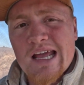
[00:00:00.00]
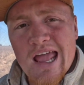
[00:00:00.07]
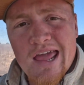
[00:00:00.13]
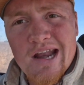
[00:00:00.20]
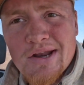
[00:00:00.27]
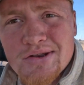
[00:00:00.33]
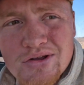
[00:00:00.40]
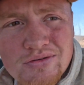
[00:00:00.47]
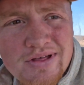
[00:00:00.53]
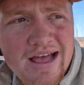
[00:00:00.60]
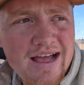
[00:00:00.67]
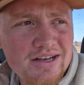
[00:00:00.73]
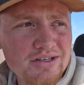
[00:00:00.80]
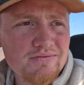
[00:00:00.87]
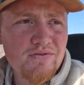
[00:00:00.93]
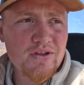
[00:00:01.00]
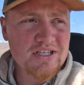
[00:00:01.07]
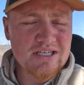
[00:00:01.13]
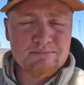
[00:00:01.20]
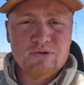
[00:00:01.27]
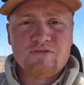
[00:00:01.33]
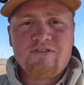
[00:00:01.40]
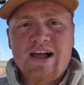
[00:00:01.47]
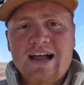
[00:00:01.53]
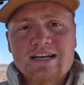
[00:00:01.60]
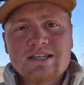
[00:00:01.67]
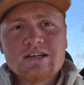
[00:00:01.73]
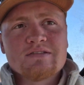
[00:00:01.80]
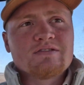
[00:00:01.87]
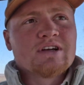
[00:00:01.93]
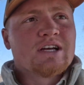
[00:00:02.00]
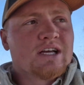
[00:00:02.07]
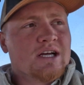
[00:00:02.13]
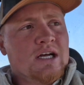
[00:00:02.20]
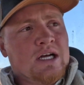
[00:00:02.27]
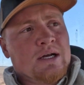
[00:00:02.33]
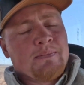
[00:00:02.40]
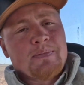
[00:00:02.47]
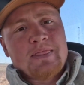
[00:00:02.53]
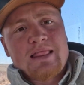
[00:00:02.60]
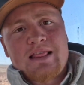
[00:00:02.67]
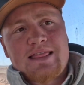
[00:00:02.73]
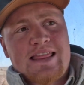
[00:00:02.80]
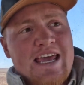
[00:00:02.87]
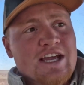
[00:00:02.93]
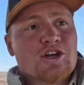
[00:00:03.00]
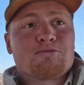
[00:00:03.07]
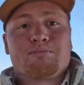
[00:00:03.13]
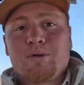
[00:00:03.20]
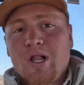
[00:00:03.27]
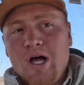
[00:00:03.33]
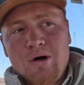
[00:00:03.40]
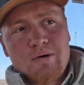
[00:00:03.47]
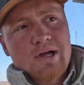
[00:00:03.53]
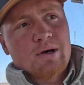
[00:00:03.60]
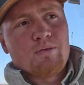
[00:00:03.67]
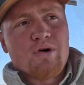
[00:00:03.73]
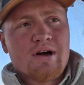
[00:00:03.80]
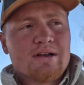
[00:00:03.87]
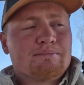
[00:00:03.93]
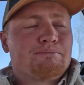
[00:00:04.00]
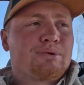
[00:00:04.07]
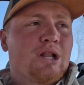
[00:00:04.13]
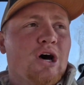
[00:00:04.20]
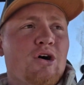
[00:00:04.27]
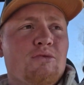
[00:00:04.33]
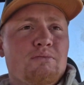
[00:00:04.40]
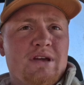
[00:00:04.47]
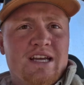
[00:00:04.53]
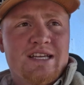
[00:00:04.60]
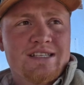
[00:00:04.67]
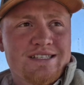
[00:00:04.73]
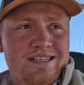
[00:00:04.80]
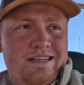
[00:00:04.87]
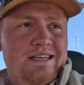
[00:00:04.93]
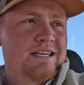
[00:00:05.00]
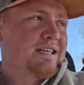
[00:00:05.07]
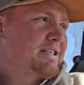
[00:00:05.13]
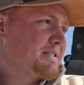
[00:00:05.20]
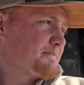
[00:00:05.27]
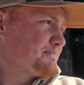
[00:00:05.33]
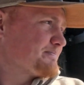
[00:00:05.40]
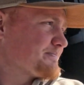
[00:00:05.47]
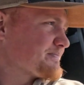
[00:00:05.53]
And I do that for the simple fact of they could bloat. And what bloat means is